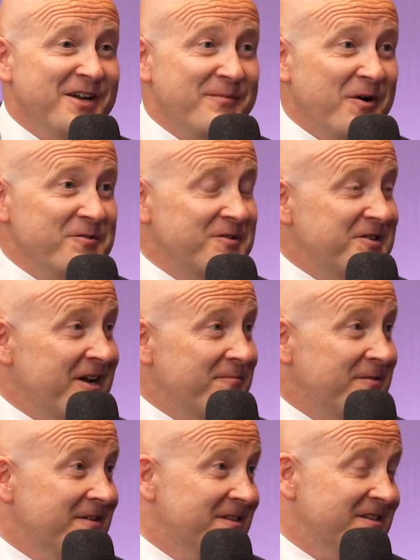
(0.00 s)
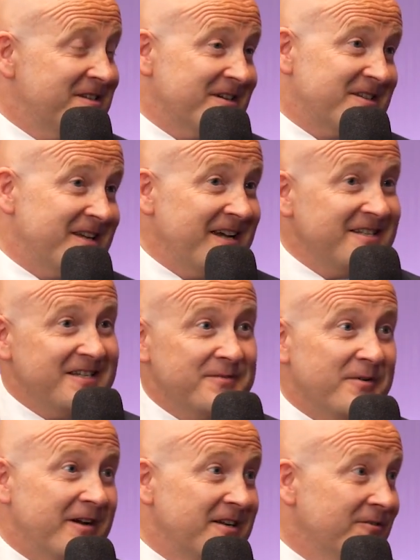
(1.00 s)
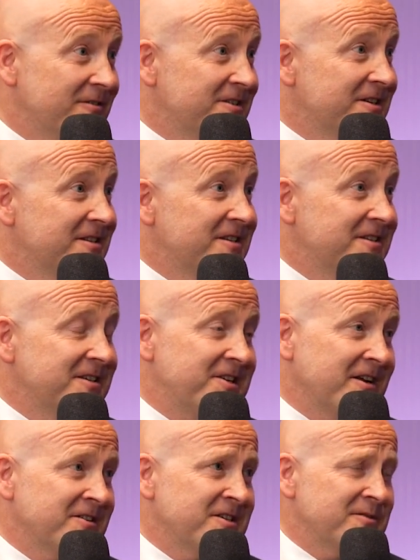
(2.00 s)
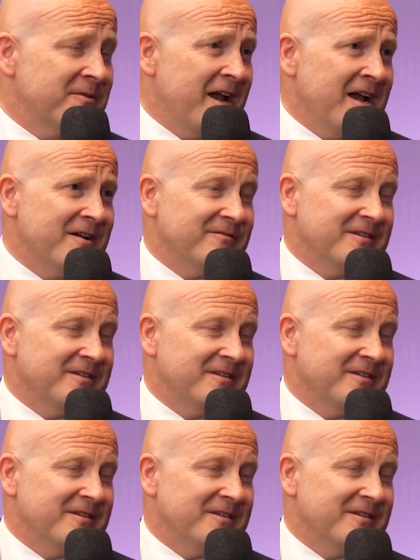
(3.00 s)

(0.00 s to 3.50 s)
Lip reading: but also championing the successes, but acknowledging the challenges we have.